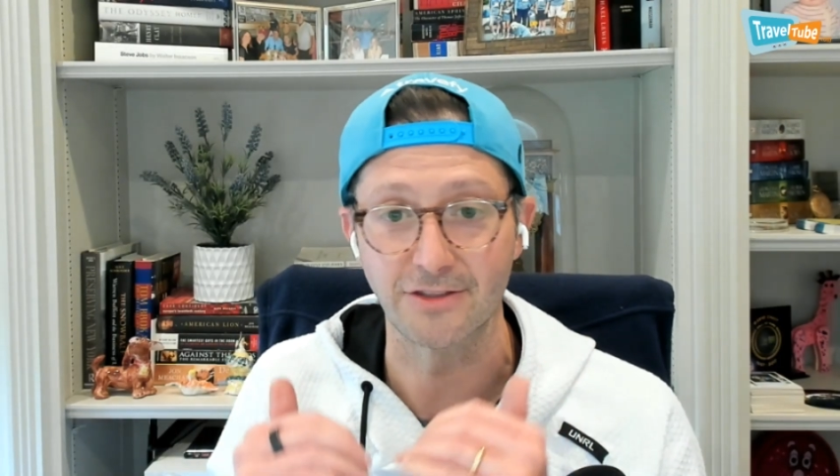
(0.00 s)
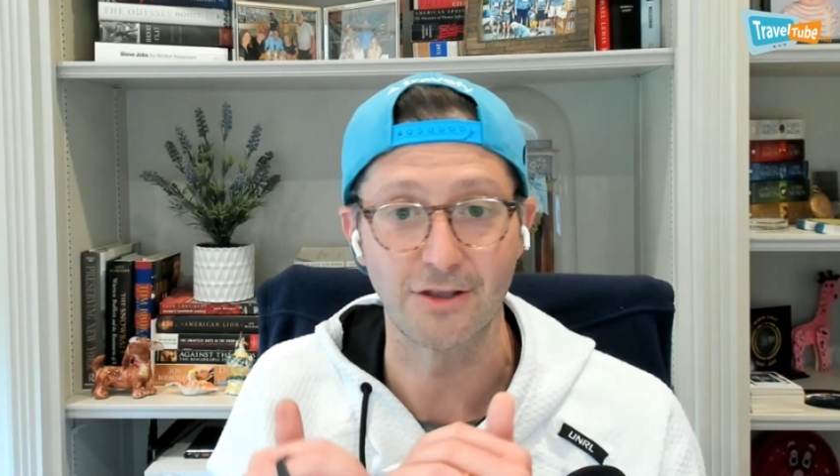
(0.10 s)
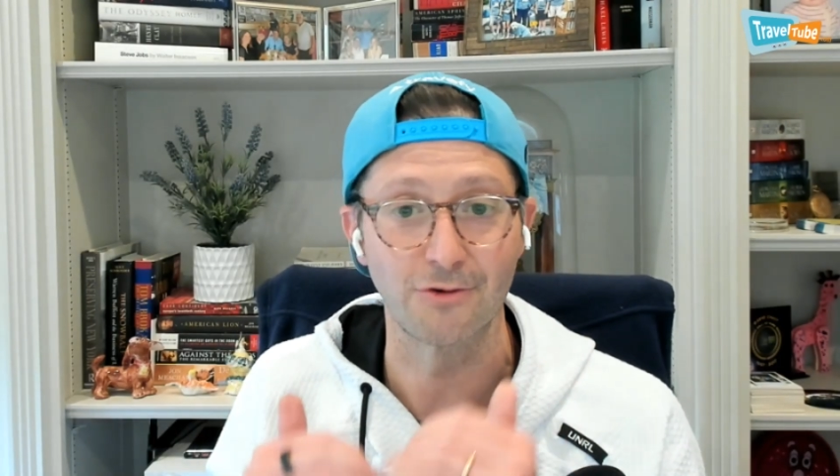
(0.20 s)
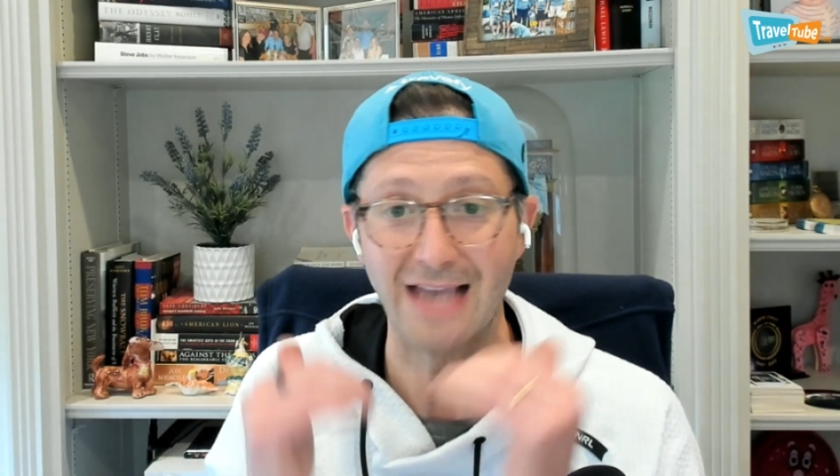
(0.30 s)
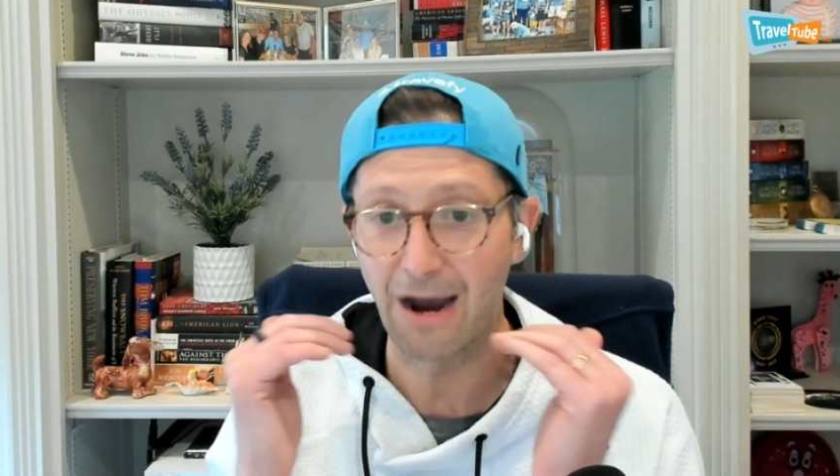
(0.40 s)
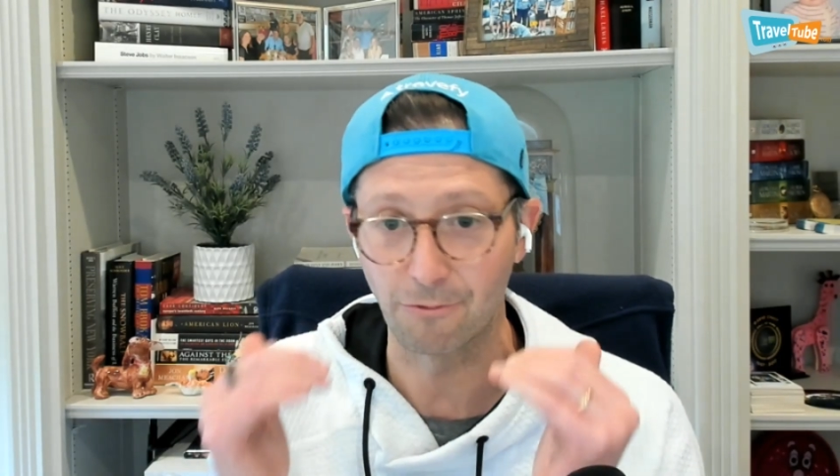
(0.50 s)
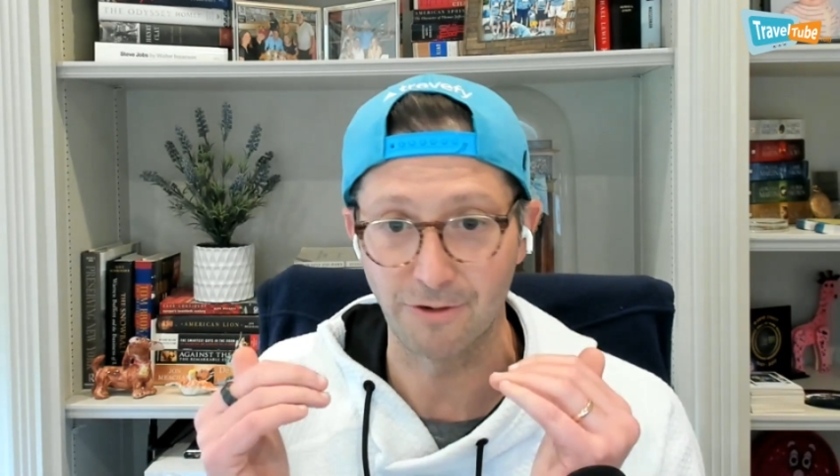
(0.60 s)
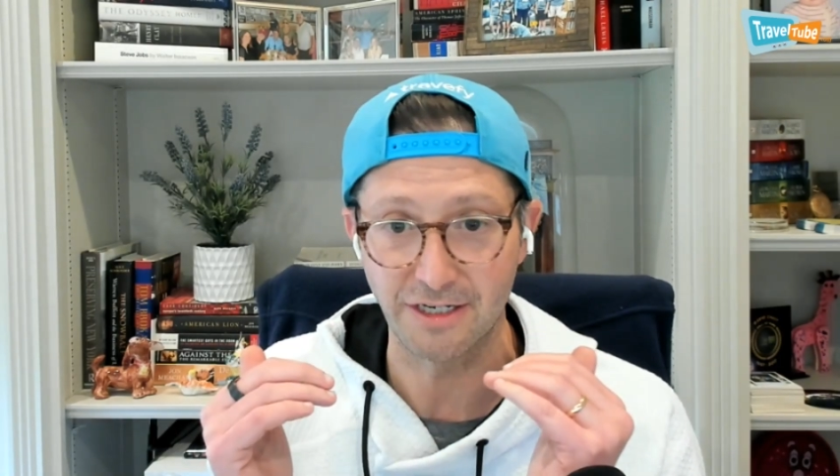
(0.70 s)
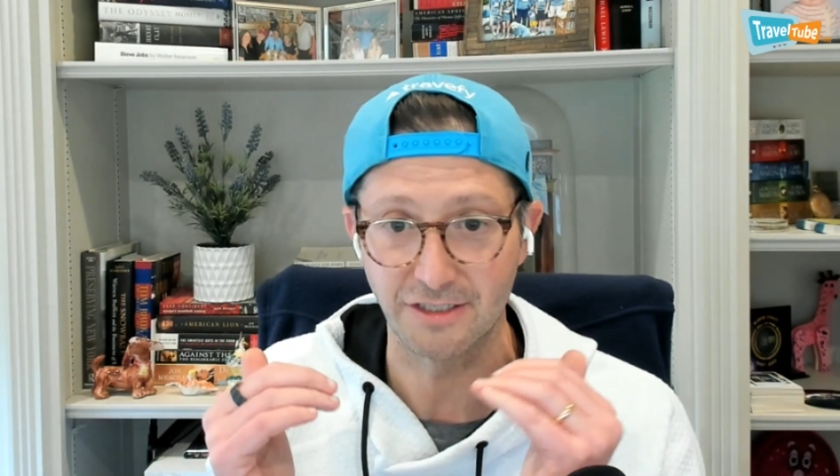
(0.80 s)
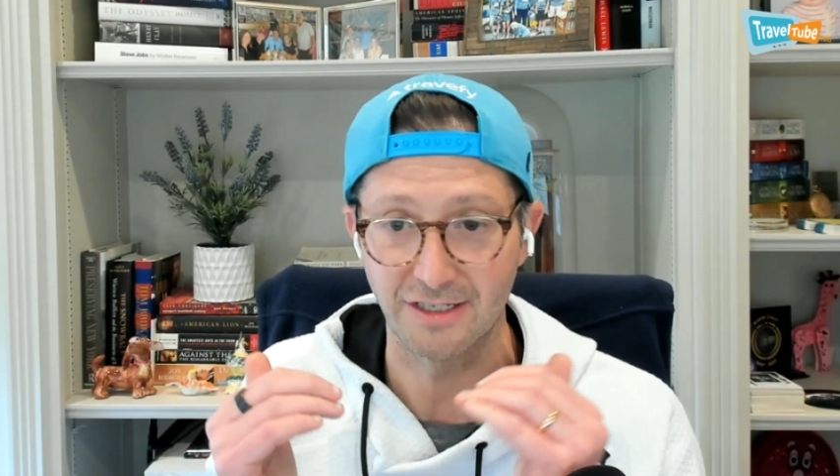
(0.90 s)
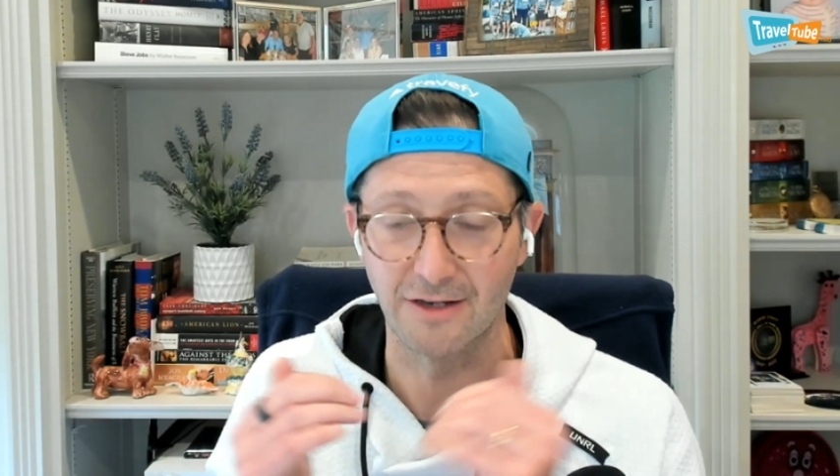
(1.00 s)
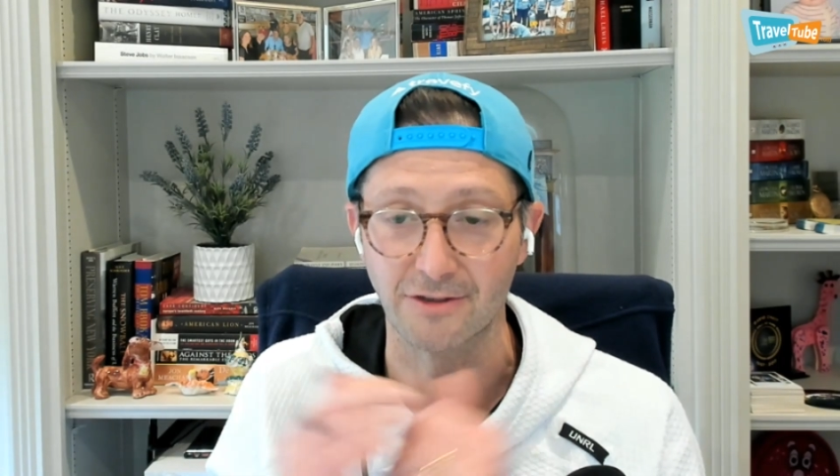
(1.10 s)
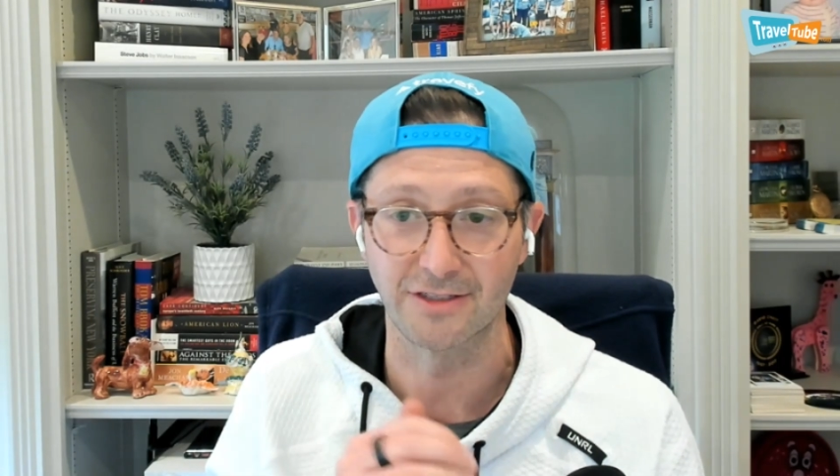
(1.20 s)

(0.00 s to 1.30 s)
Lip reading: those outreach skills.